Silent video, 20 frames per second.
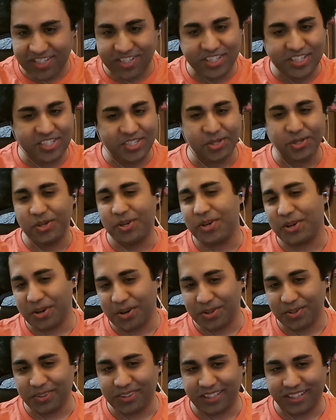she's doing her
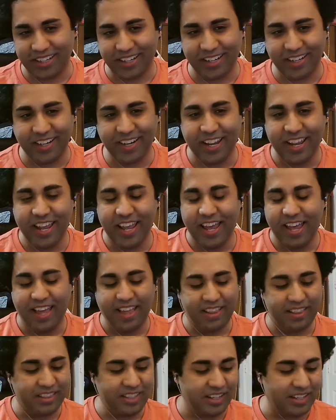own thing.
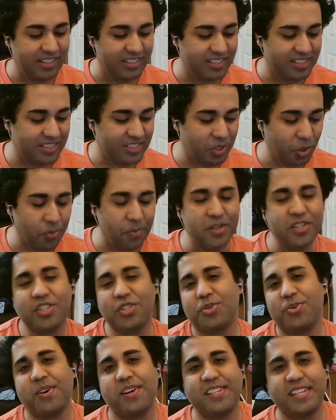There's so much
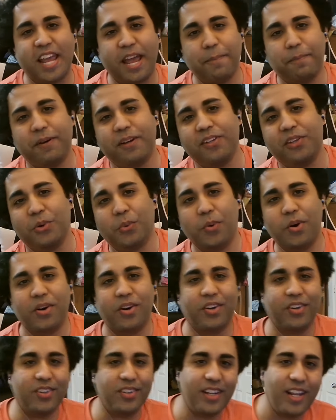stress happening in the
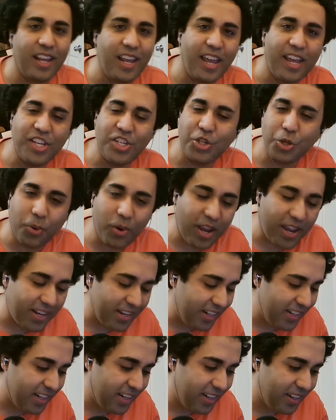world, and
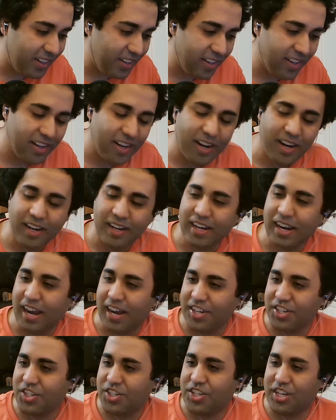Joanna here,
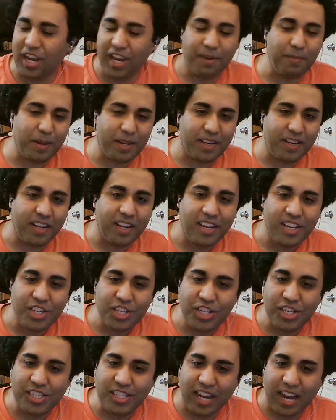gosh damn it,
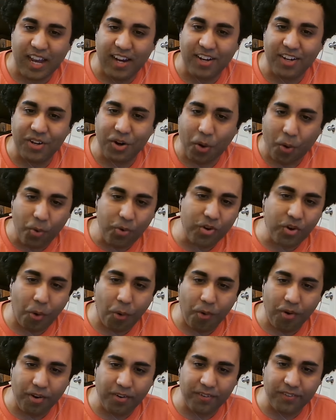she's got her own
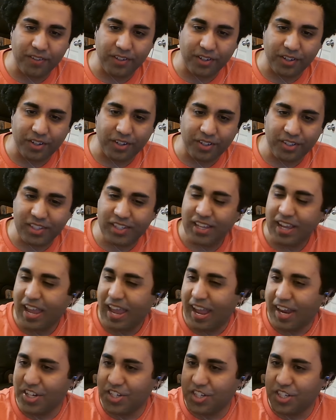corner of the earth,
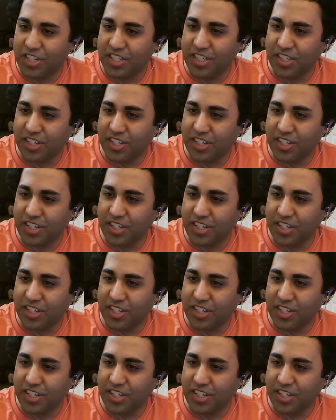and she's